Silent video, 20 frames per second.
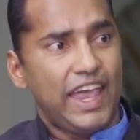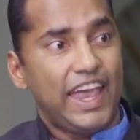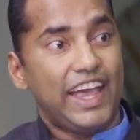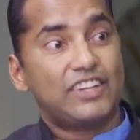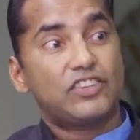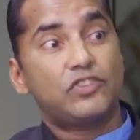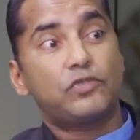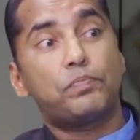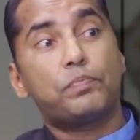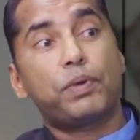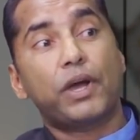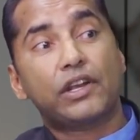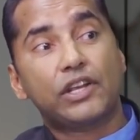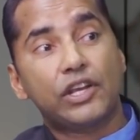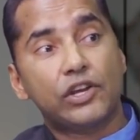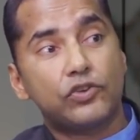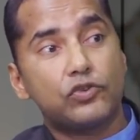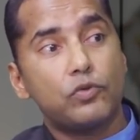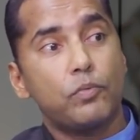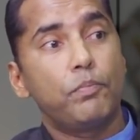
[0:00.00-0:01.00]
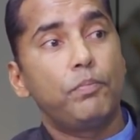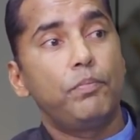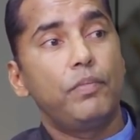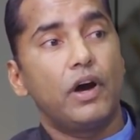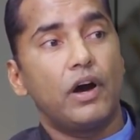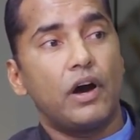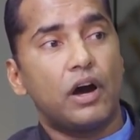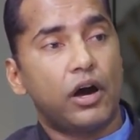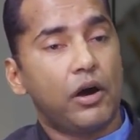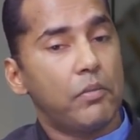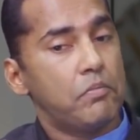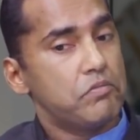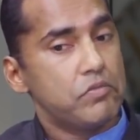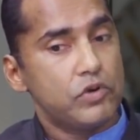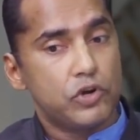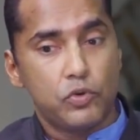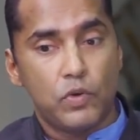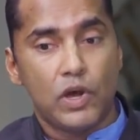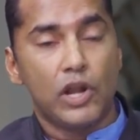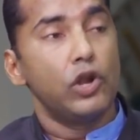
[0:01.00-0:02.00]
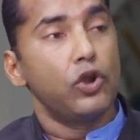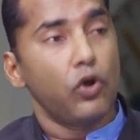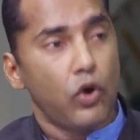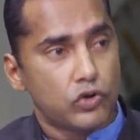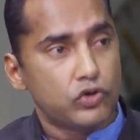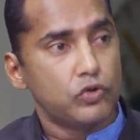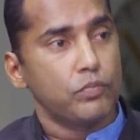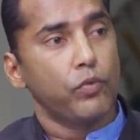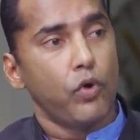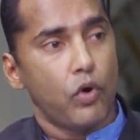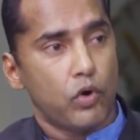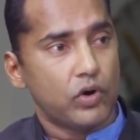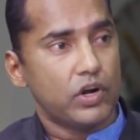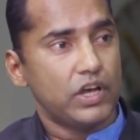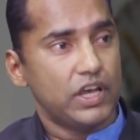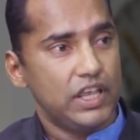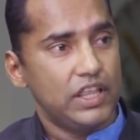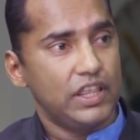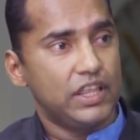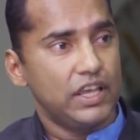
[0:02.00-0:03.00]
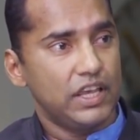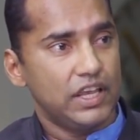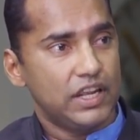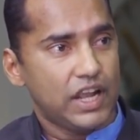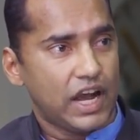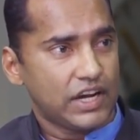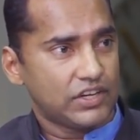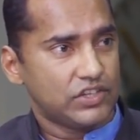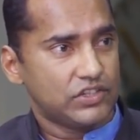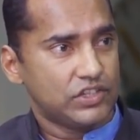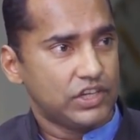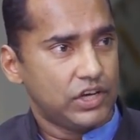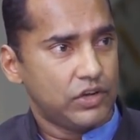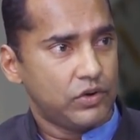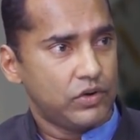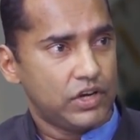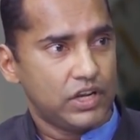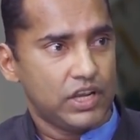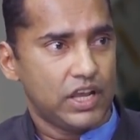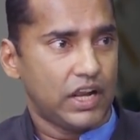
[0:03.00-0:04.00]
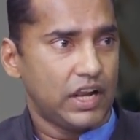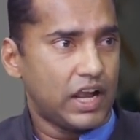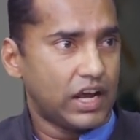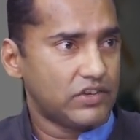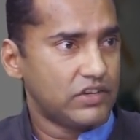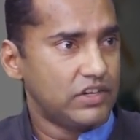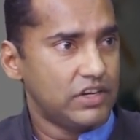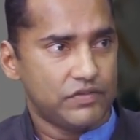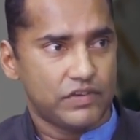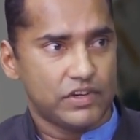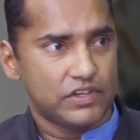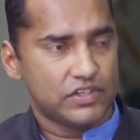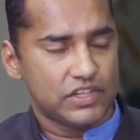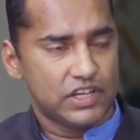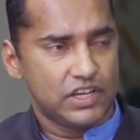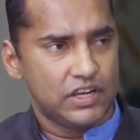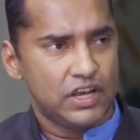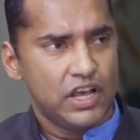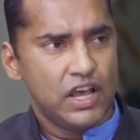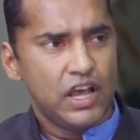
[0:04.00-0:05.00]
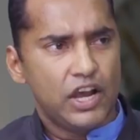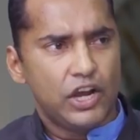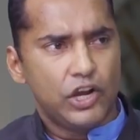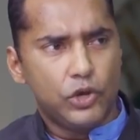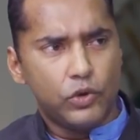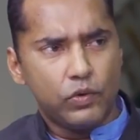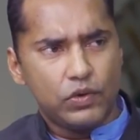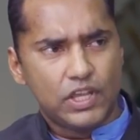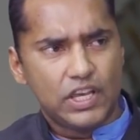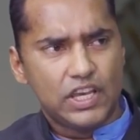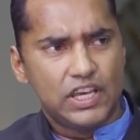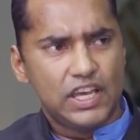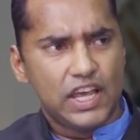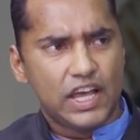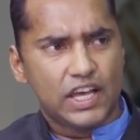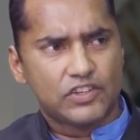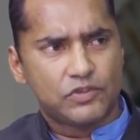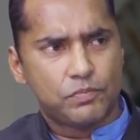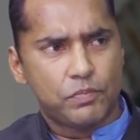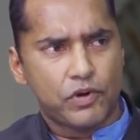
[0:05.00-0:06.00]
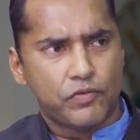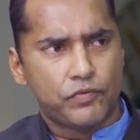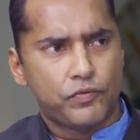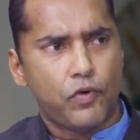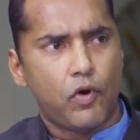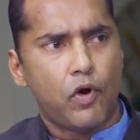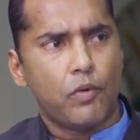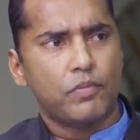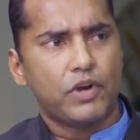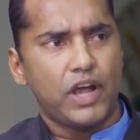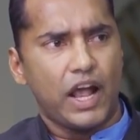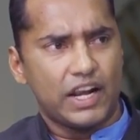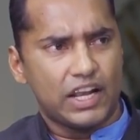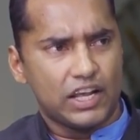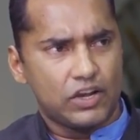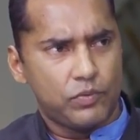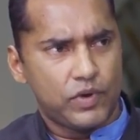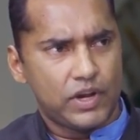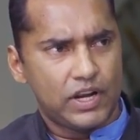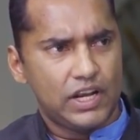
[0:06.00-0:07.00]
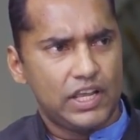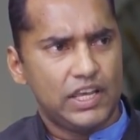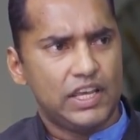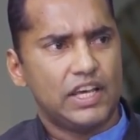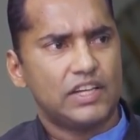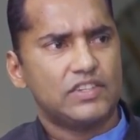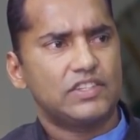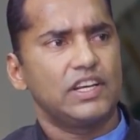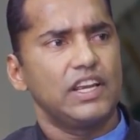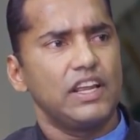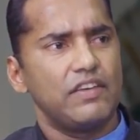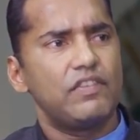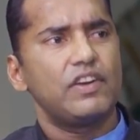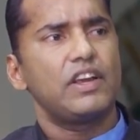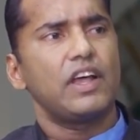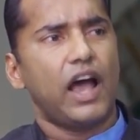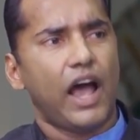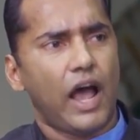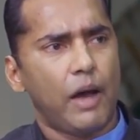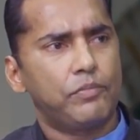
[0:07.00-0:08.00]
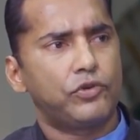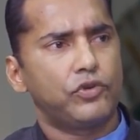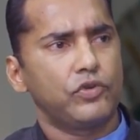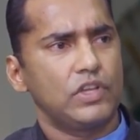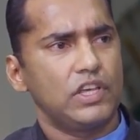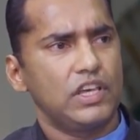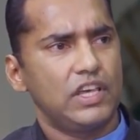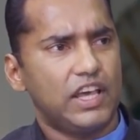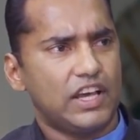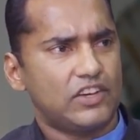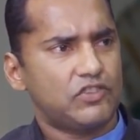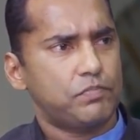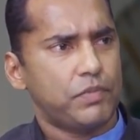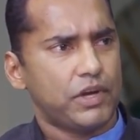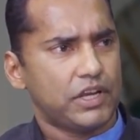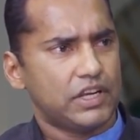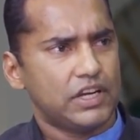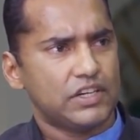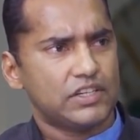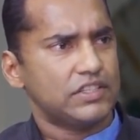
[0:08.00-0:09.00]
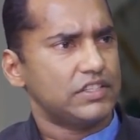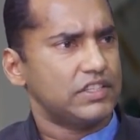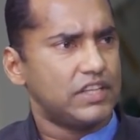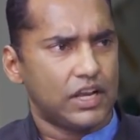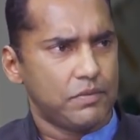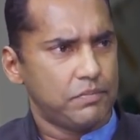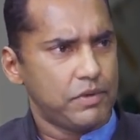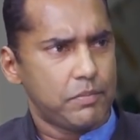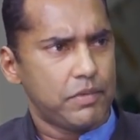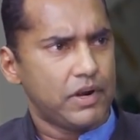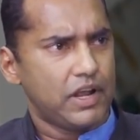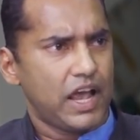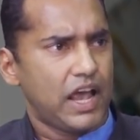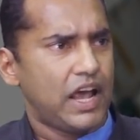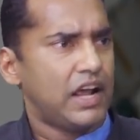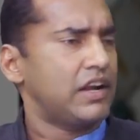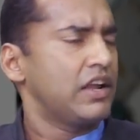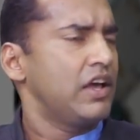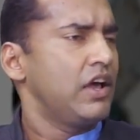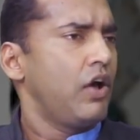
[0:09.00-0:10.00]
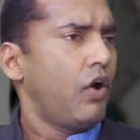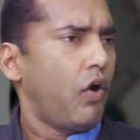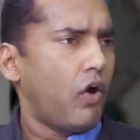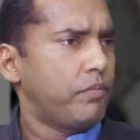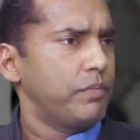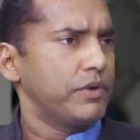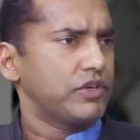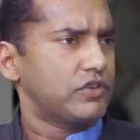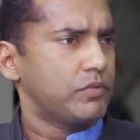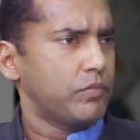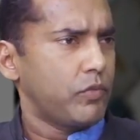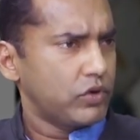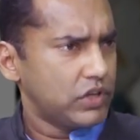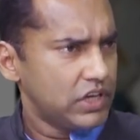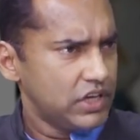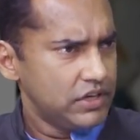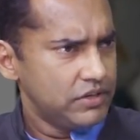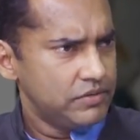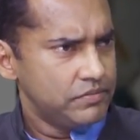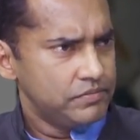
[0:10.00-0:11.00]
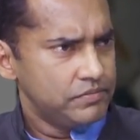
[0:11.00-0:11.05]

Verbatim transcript: expected to do a lot more in the national security and national defense scene. Do you think he has performed adequately? He has lived up to the expectations that people had of Mr. Modi?